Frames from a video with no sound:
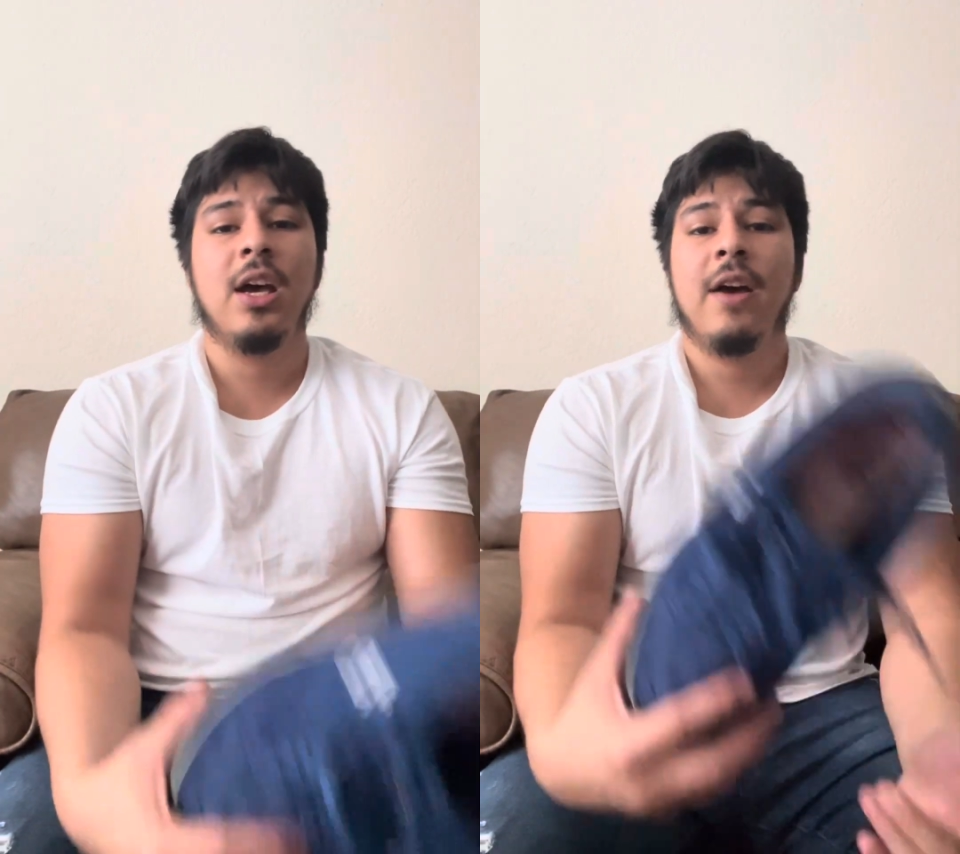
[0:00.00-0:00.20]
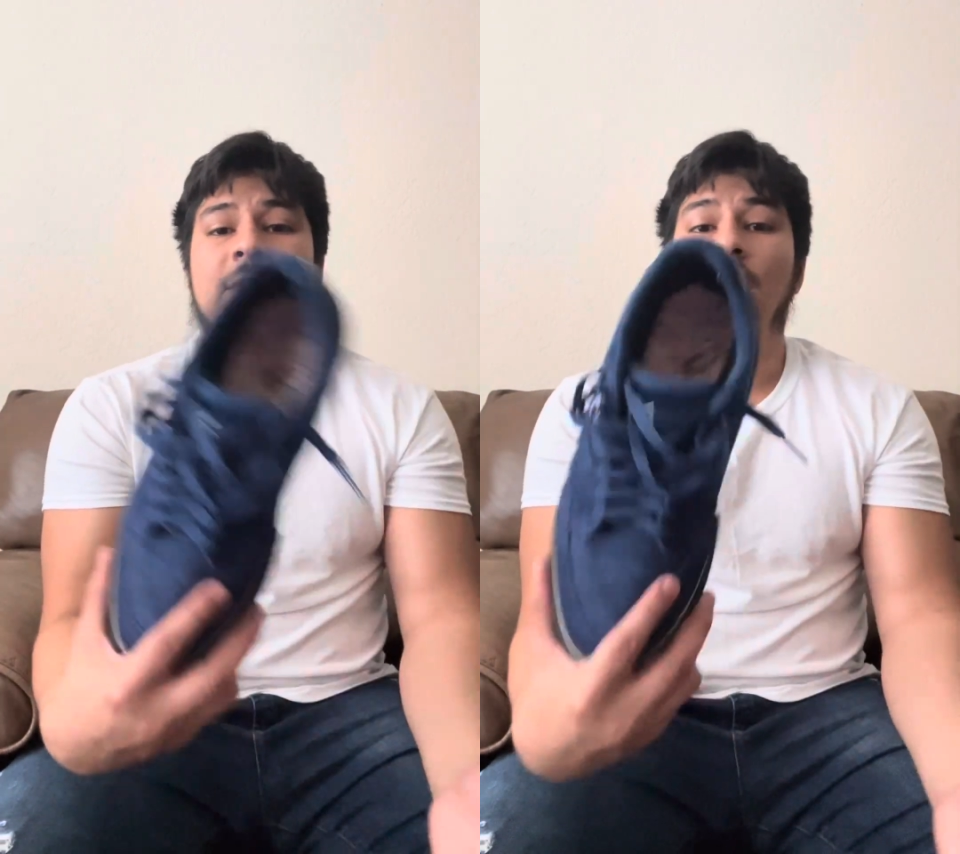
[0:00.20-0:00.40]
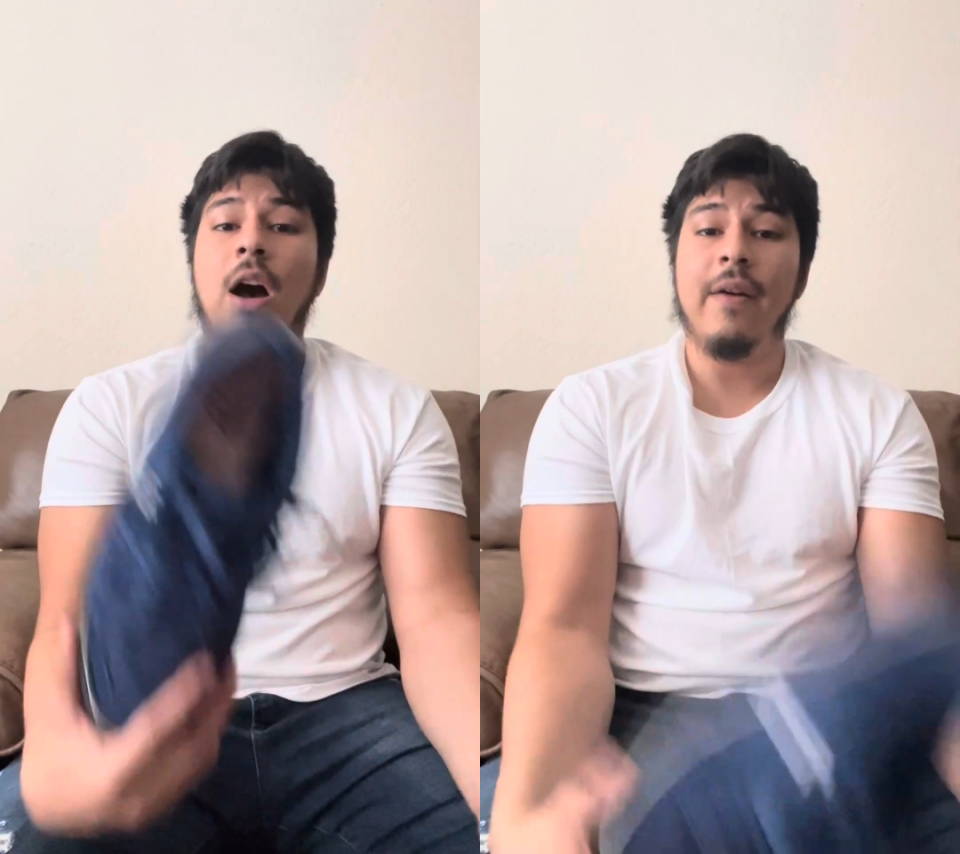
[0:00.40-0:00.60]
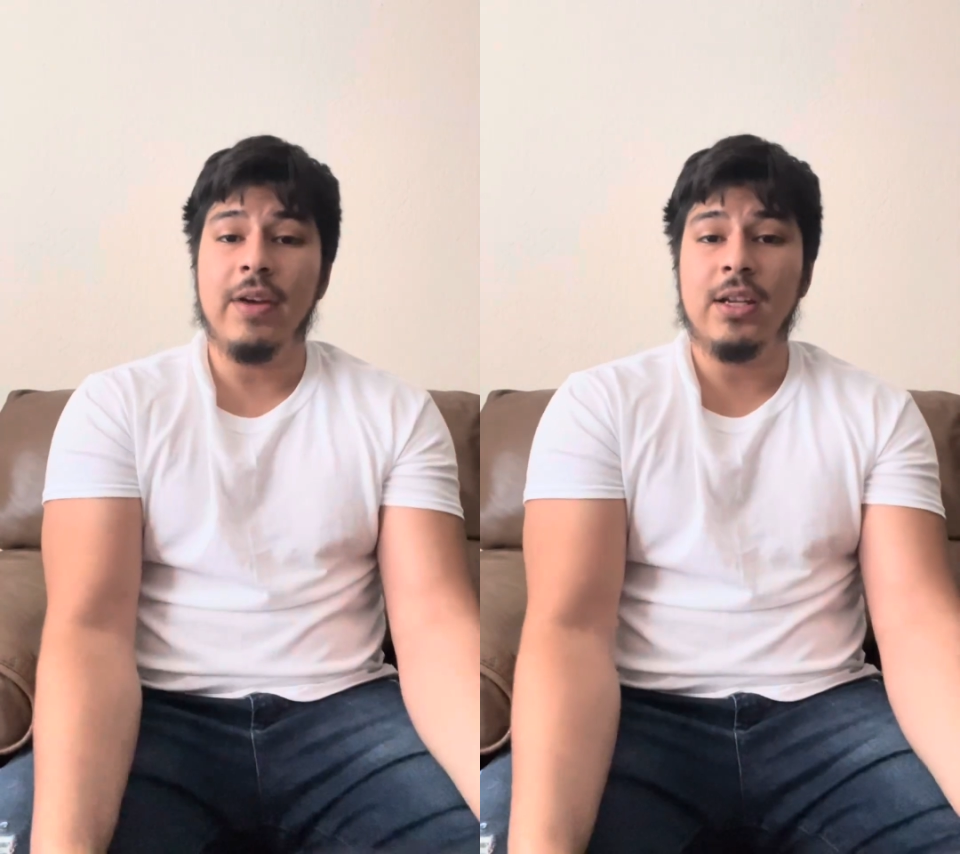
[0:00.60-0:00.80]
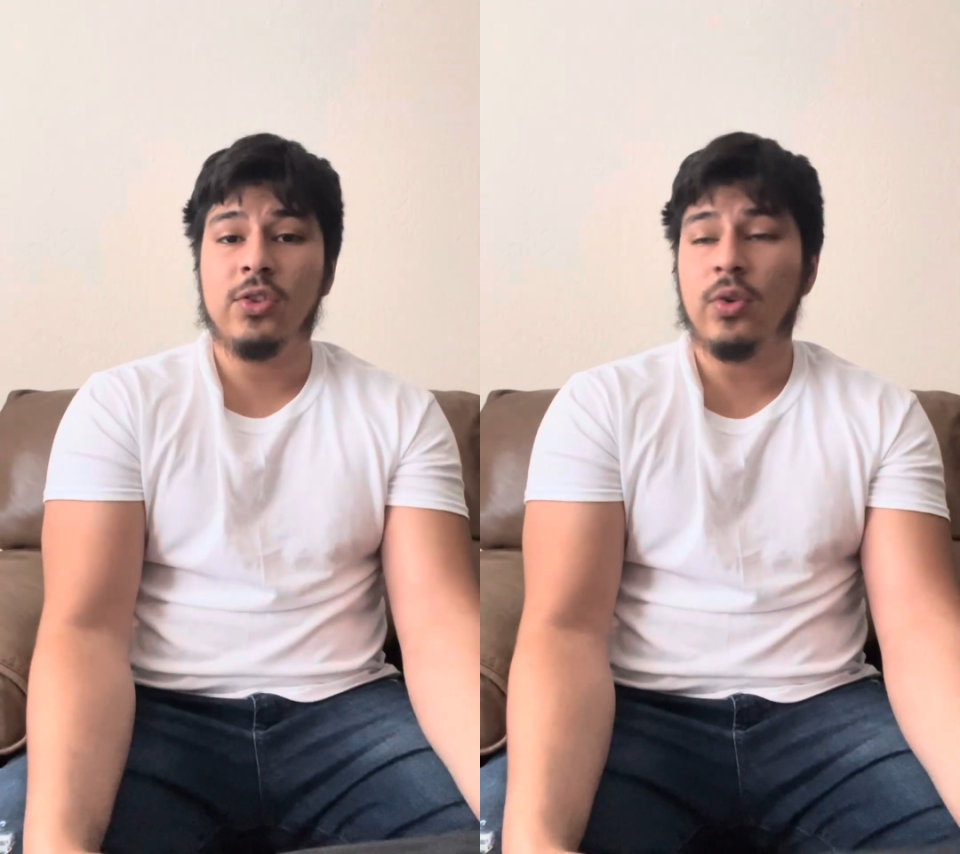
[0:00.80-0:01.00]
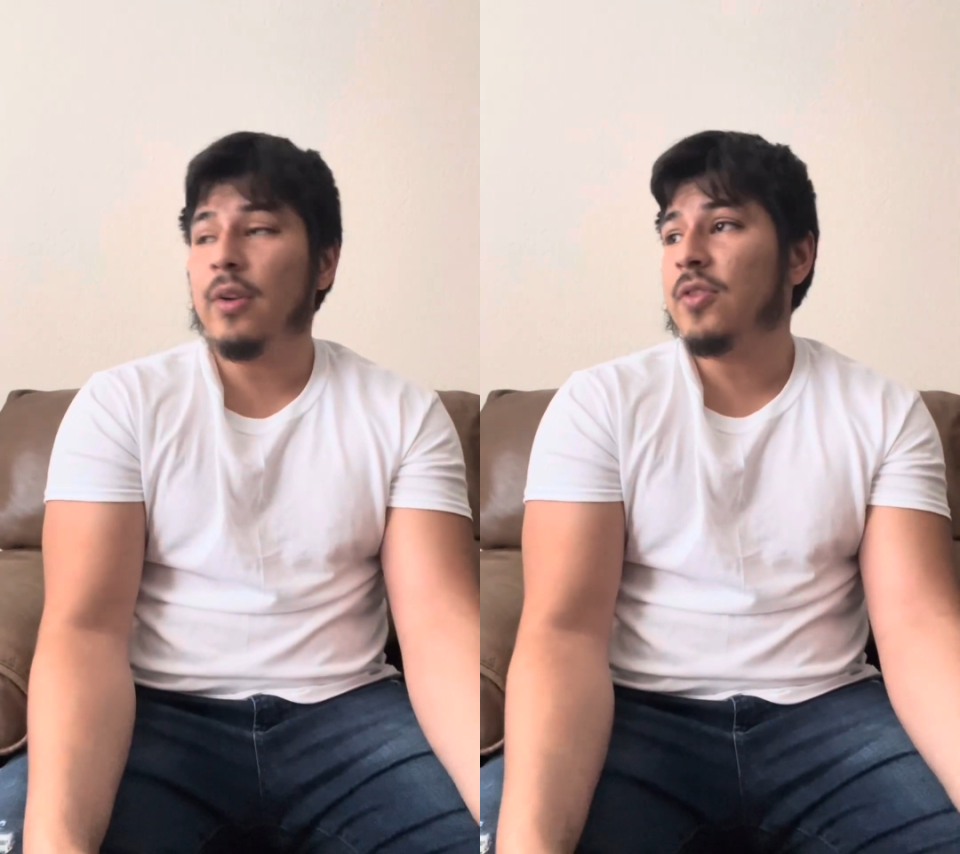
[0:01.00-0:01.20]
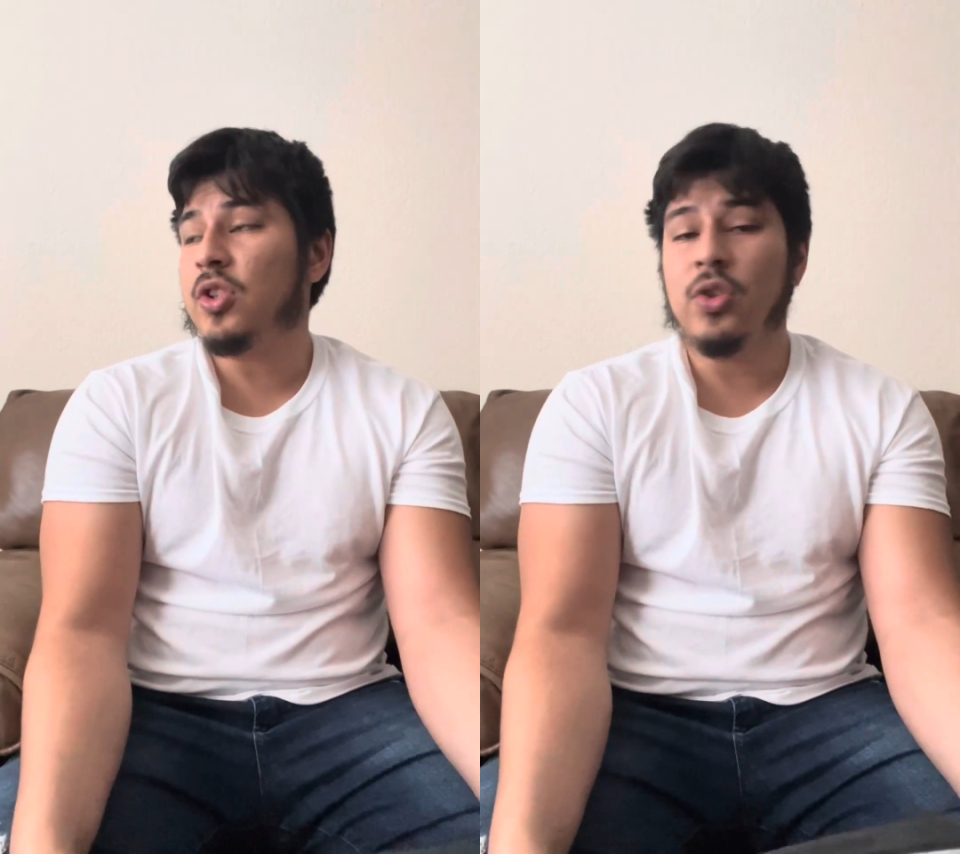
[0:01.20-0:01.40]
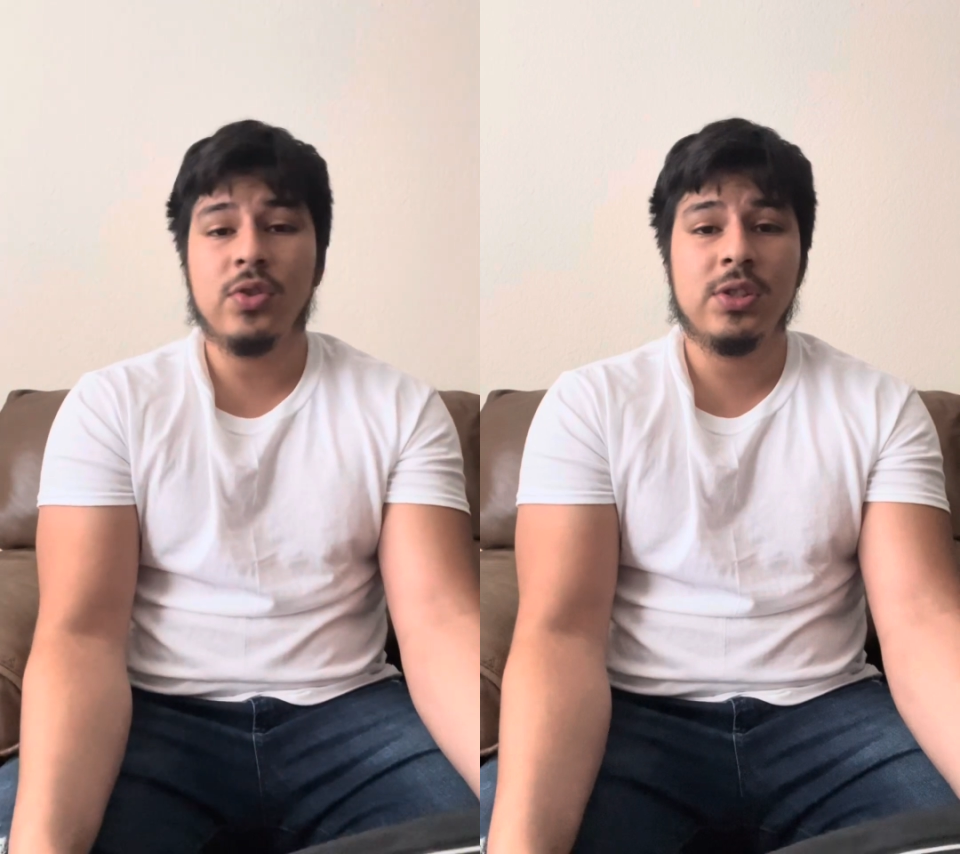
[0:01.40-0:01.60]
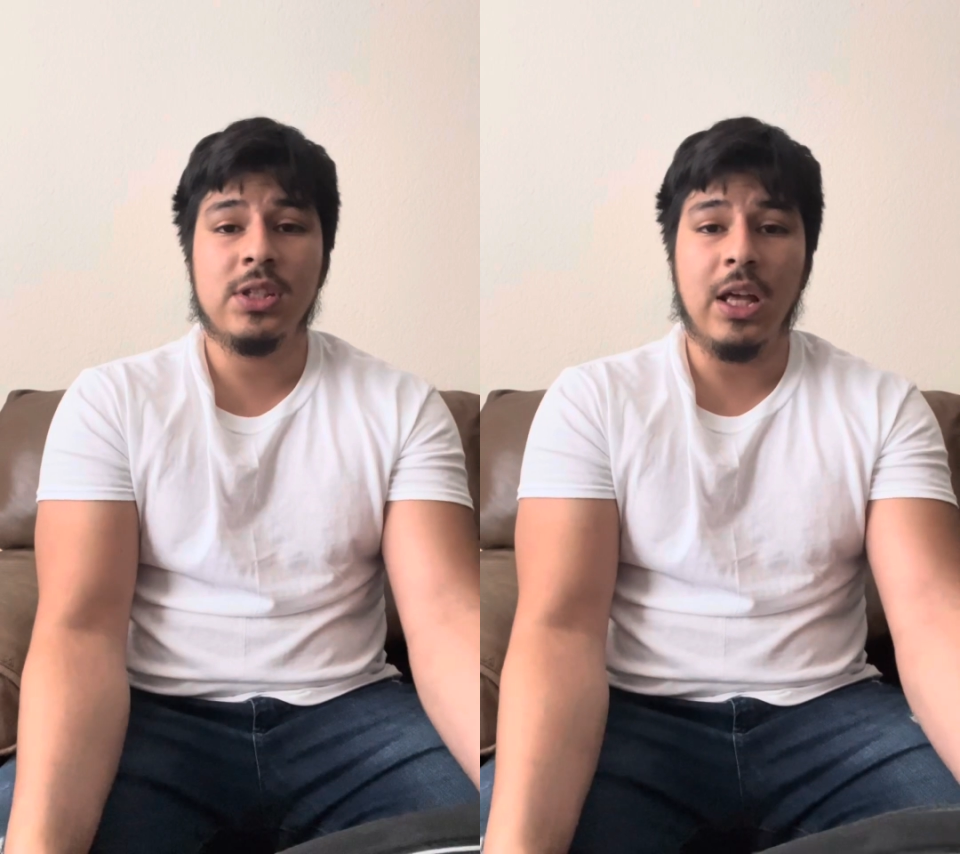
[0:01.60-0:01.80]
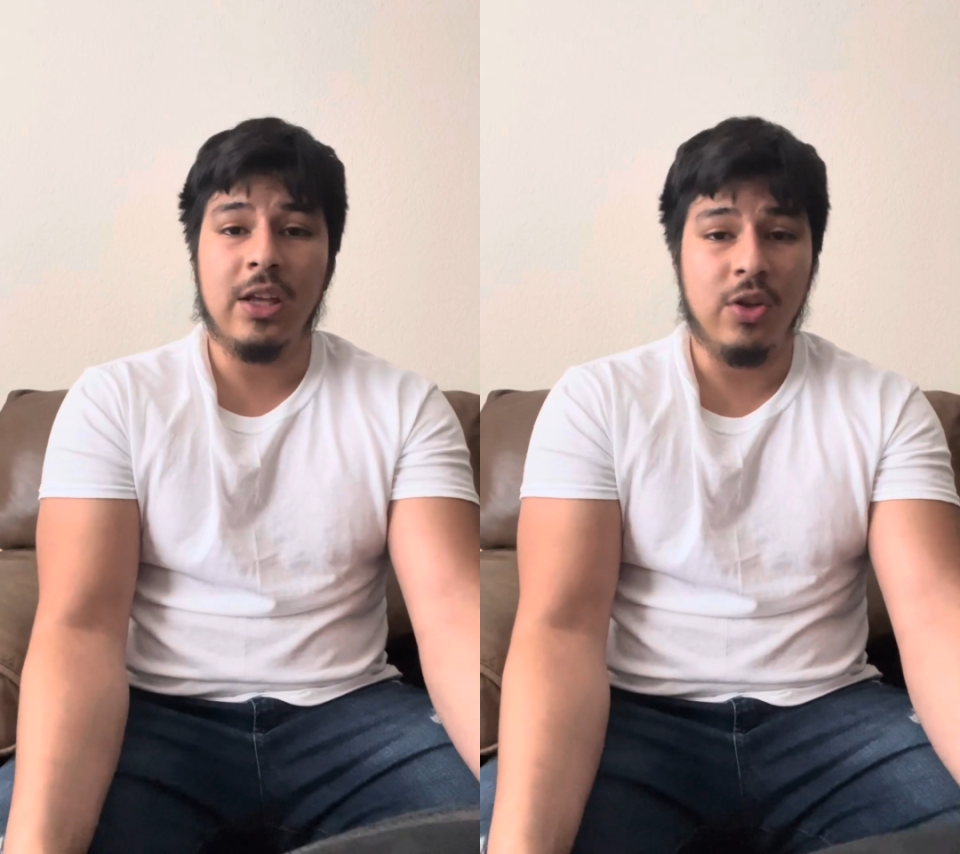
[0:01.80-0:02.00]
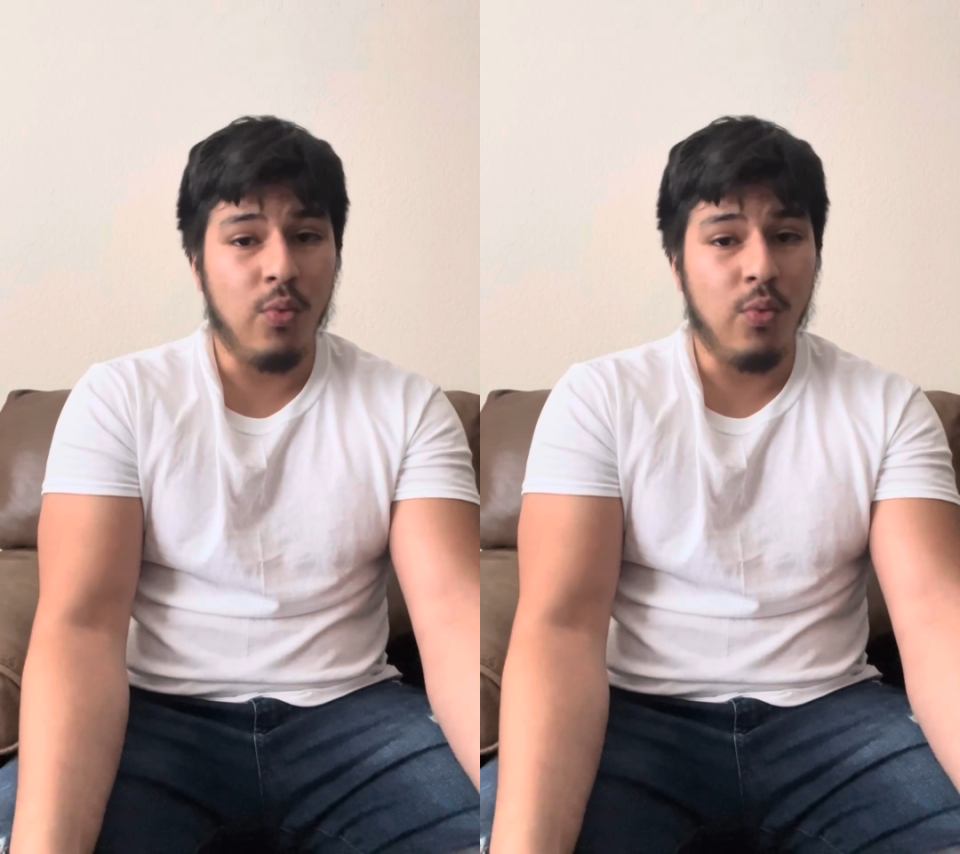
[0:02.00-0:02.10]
If y'all have any sort of shoes that you